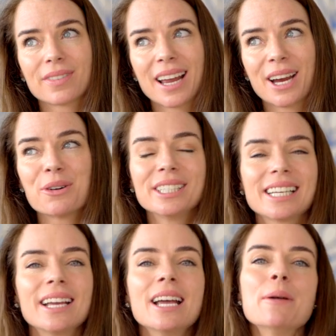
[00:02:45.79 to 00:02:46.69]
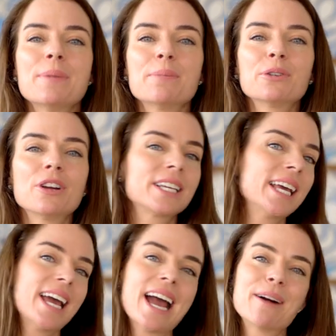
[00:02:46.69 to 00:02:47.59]
I always say, people don't
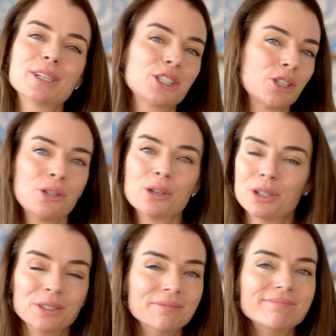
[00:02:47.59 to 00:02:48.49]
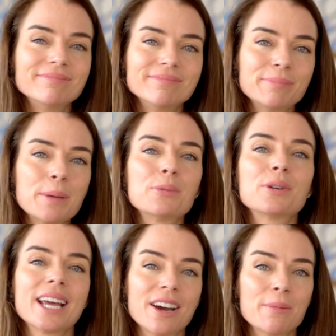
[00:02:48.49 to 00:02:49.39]
care how much you know, people
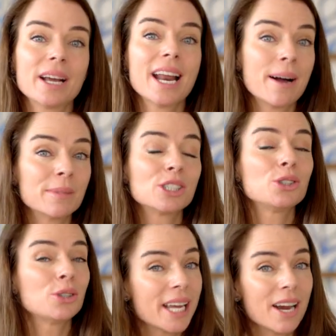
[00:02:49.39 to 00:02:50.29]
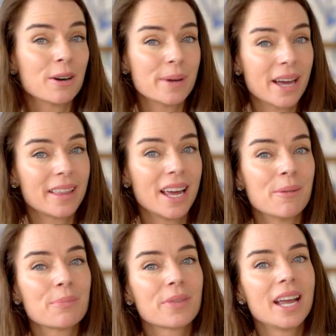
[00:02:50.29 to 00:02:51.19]
care about how much you care about
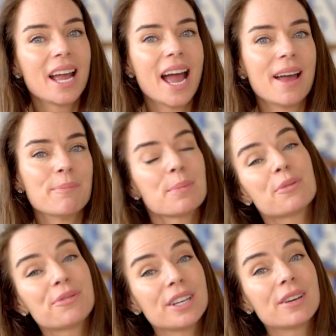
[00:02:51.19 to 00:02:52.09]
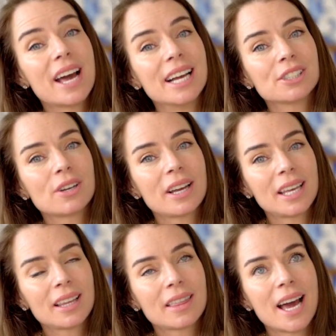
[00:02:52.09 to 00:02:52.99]
them. And people feel that. So I
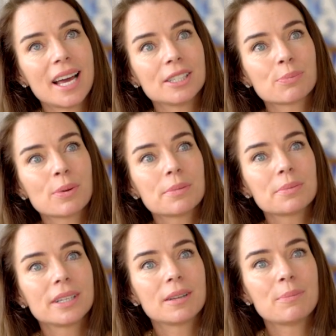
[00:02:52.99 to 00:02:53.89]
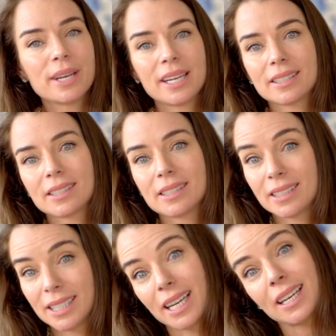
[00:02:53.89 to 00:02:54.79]
think that is probably the biggest
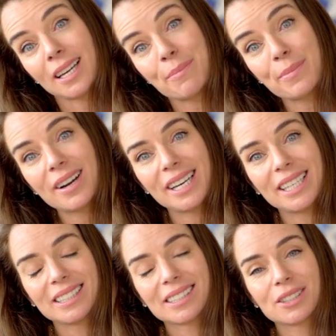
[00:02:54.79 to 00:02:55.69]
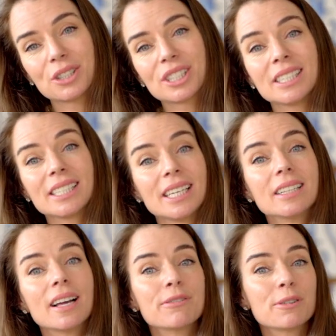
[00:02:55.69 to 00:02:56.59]
ticket number, is your sincere
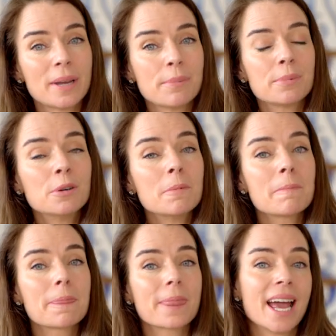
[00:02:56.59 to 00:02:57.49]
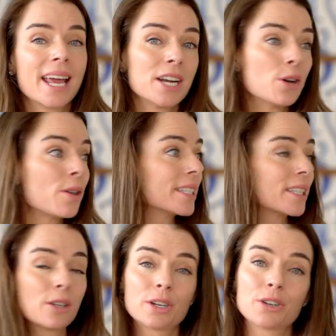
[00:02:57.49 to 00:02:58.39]
love for people. And I know there's
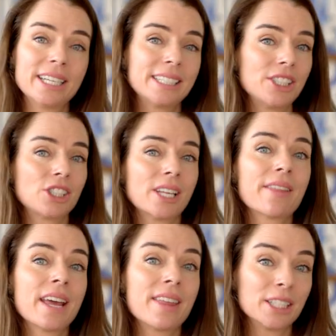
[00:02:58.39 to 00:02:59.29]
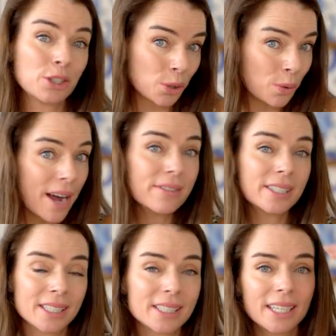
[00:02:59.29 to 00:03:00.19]
a lot of great teachers out there that do have a
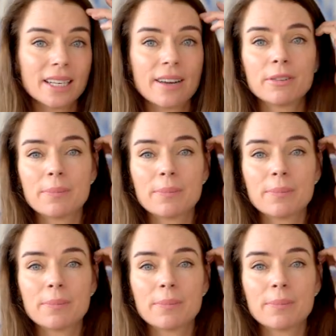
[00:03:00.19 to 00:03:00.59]
sincere love for